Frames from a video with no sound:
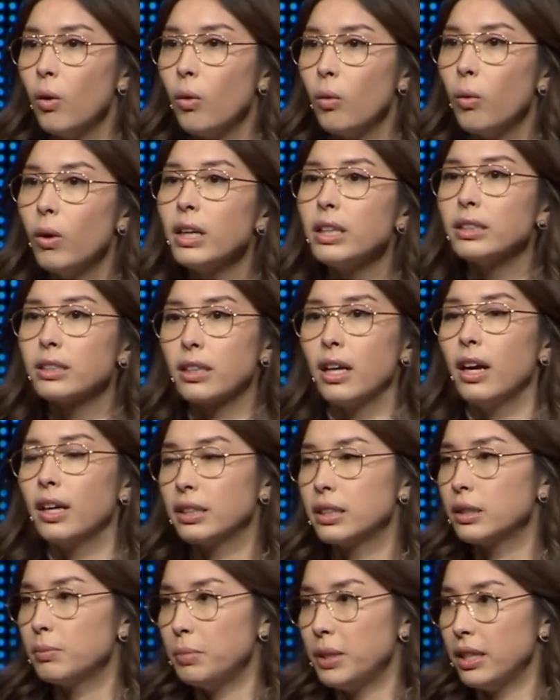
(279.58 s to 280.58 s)
what is God
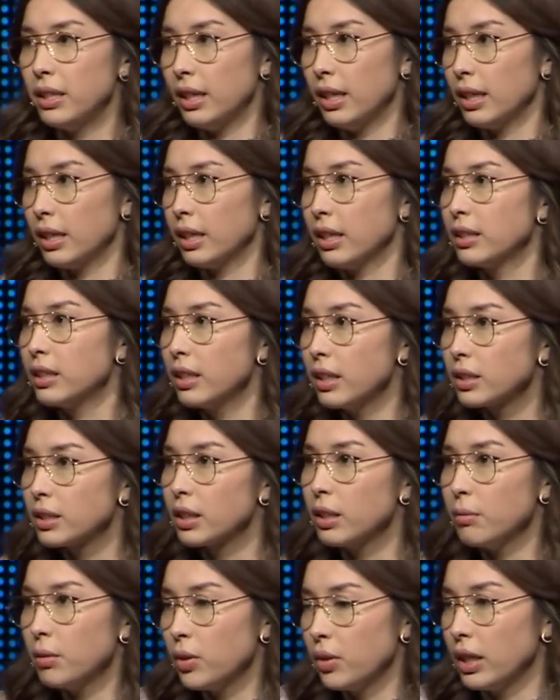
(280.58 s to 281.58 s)
speaking to this
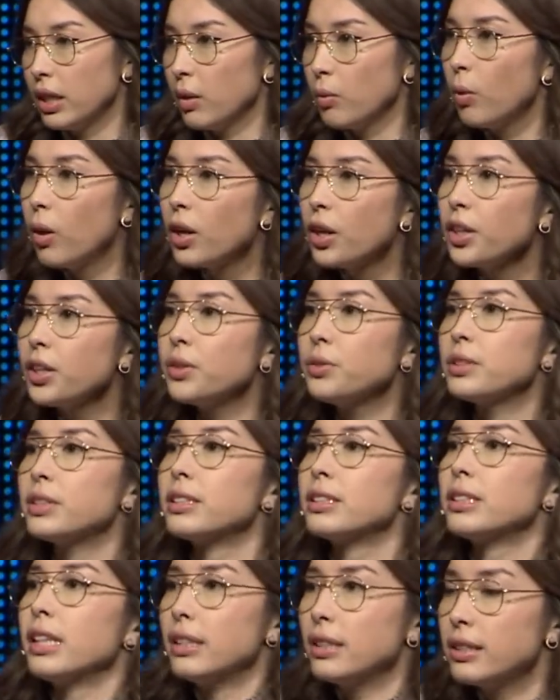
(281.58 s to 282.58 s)
community? What are you
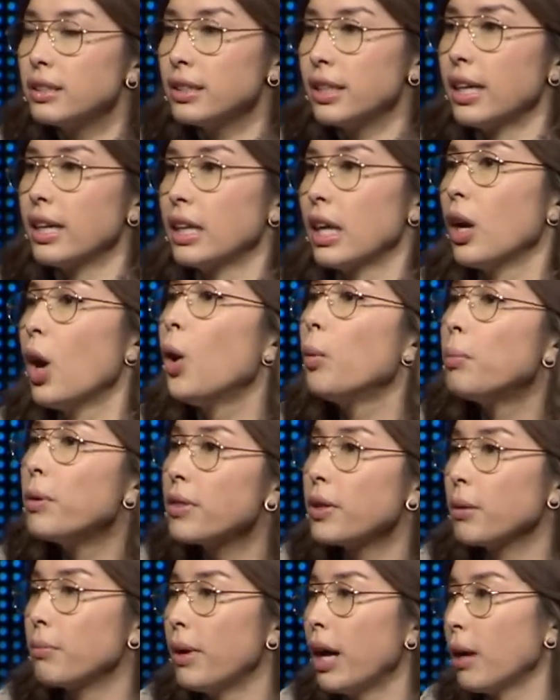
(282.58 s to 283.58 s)
sensing? And they opened
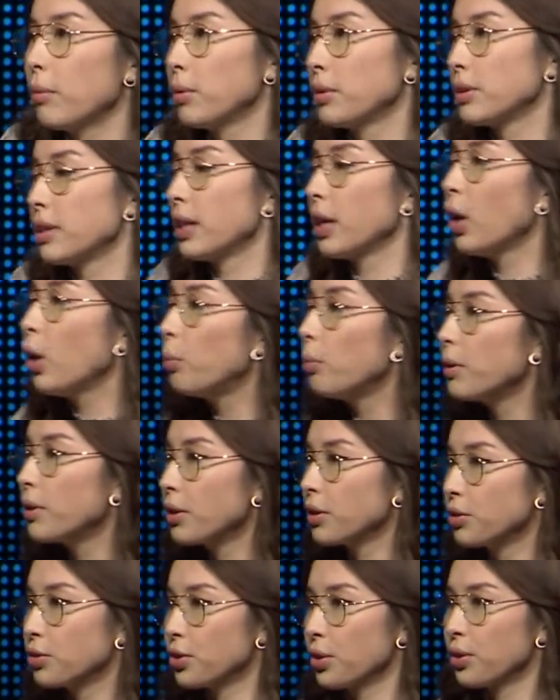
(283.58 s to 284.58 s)
their Bibles and they opened
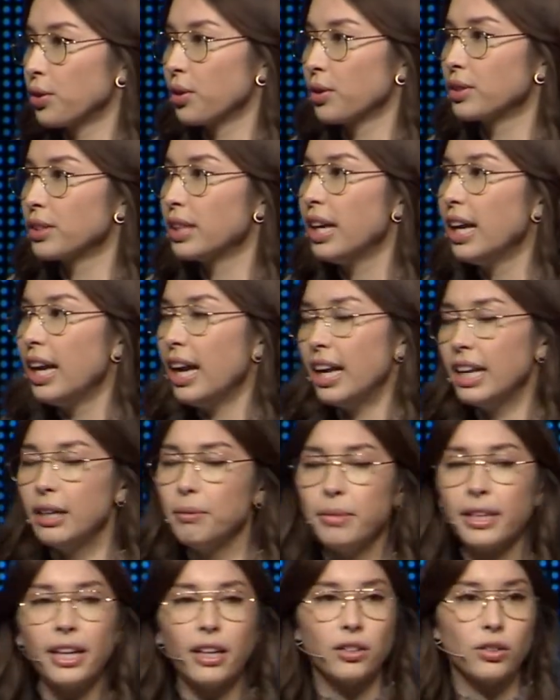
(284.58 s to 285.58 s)
their journals, and he
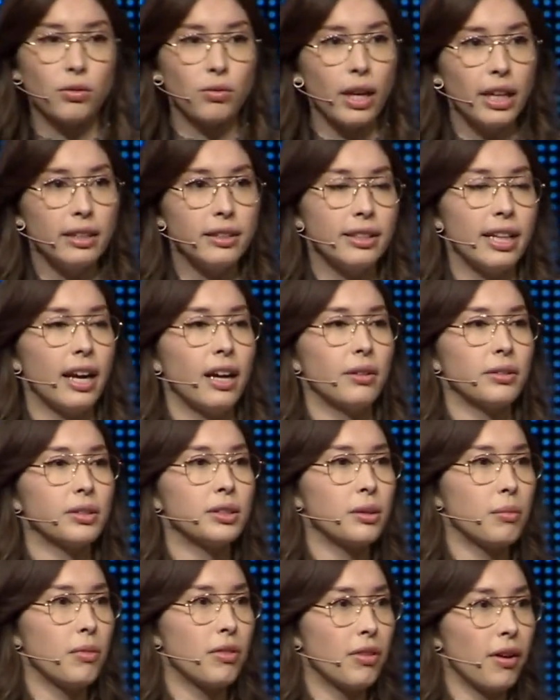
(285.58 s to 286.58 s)
began to write down
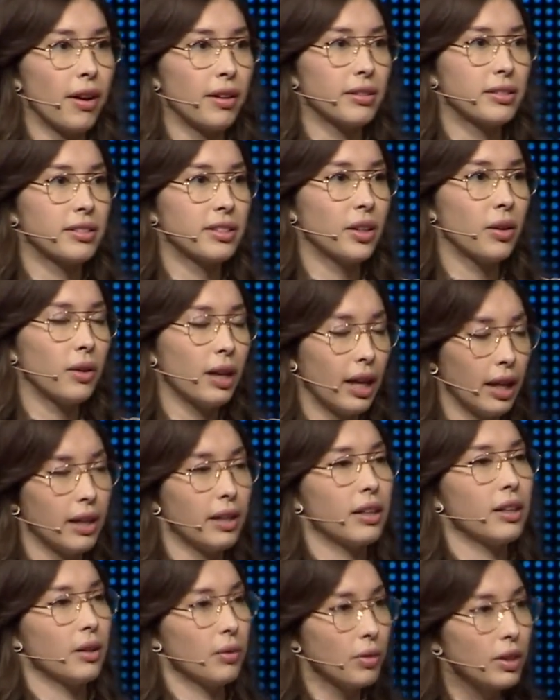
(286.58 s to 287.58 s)
some thoughts.
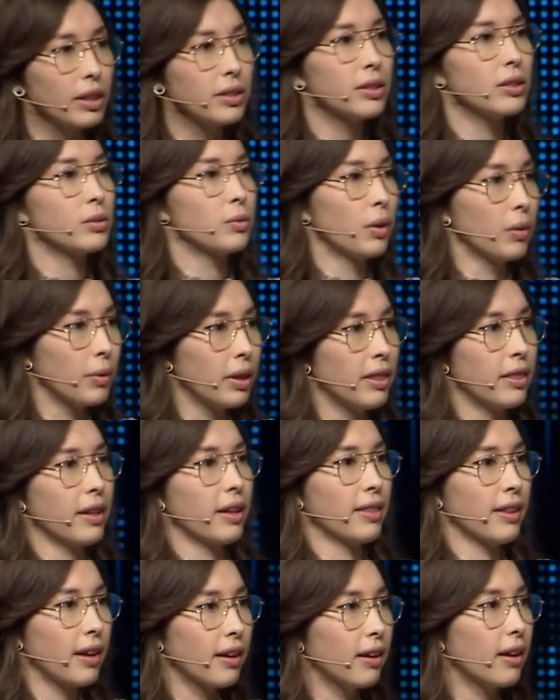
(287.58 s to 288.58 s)
Okay, this is what we think
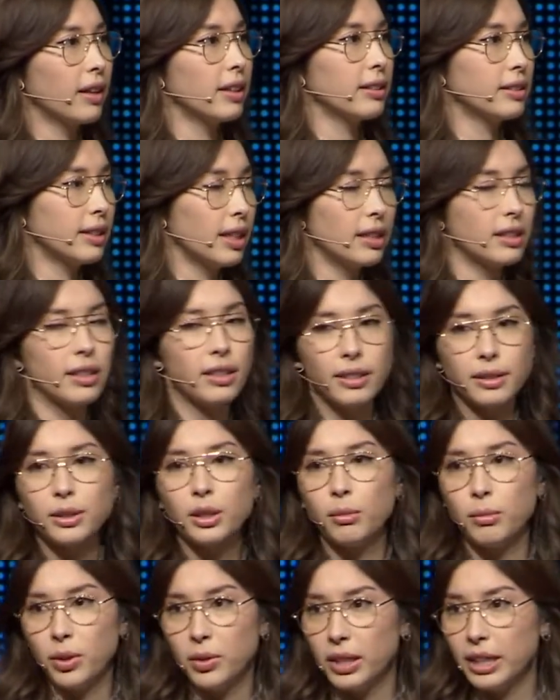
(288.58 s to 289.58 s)
that God is saying to this
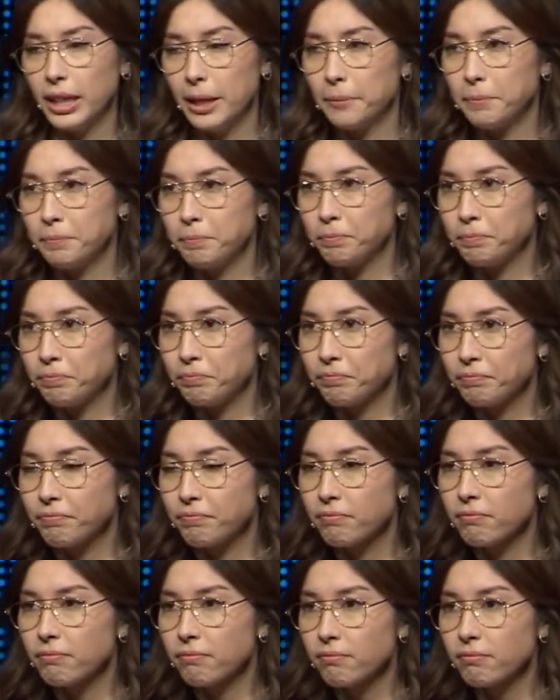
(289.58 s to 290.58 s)
community.
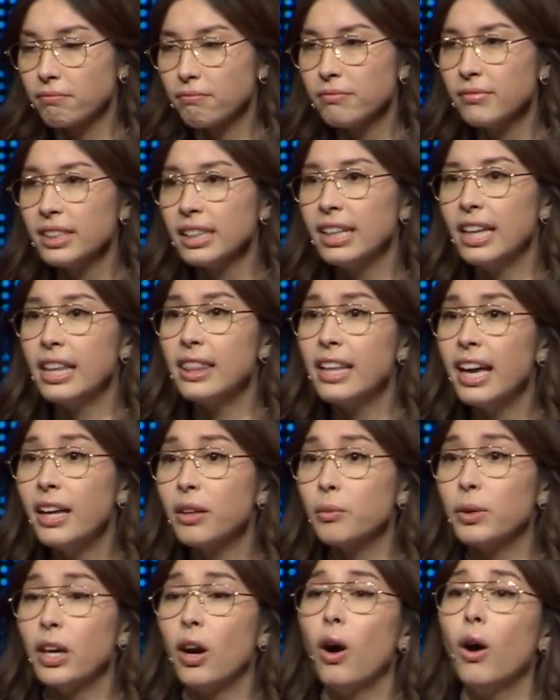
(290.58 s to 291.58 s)
And then
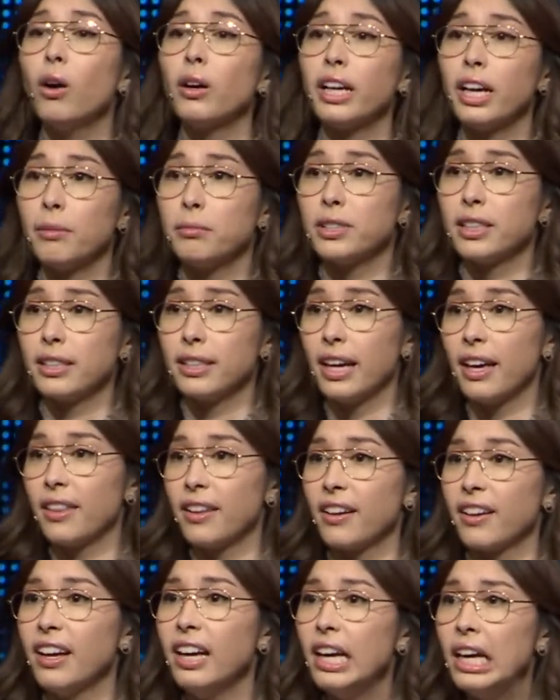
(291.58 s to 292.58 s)
we all came
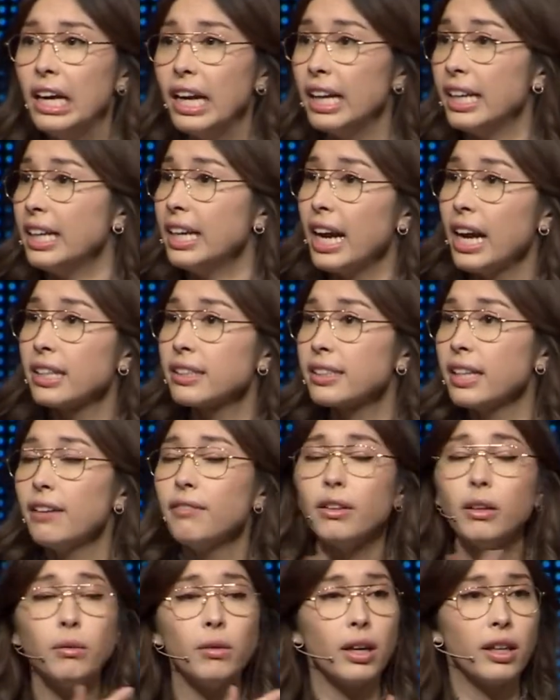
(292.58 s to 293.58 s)
together, and he asked
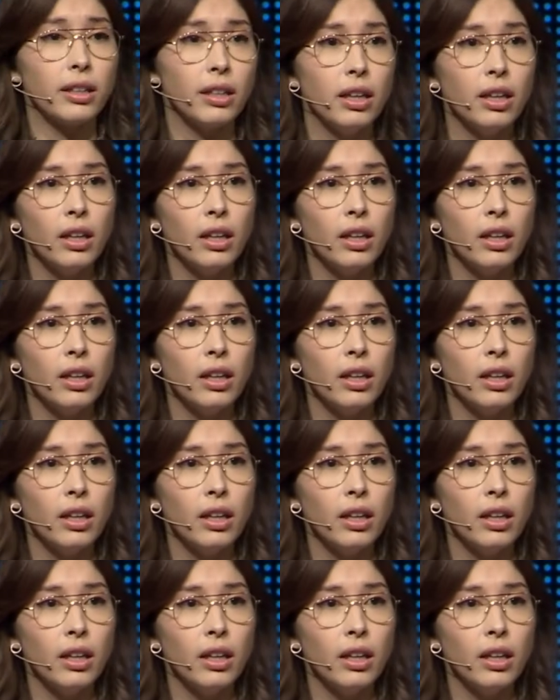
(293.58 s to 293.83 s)
everyone,